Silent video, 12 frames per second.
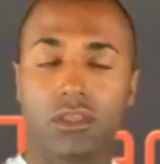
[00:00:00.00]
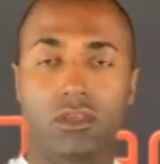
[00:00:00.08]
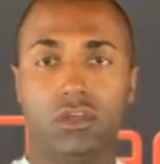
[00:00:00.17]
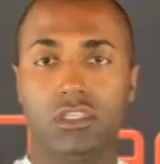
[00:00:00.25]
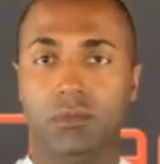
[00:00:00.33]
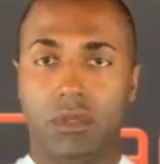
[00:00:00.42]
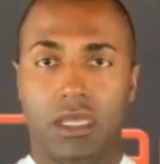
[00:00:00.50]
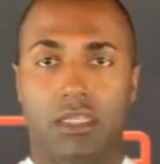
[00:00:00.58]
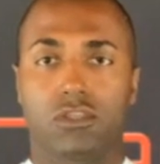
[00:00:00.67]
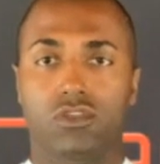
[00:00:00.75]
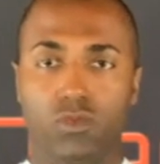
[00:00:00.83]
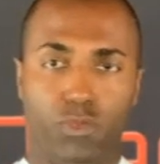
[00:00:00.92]
you're some kind
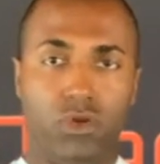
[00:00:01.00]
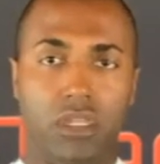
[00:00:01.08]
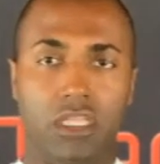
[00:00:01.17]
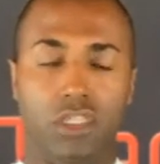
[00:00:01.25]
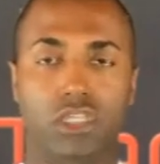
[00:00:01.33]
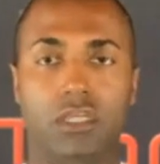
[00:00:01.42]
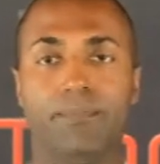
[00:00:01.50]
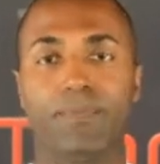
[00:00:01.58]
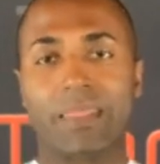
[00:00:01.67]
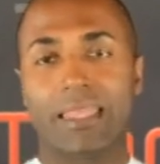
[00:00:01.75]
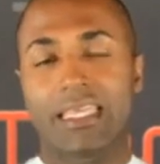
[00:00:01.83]
of super ninja,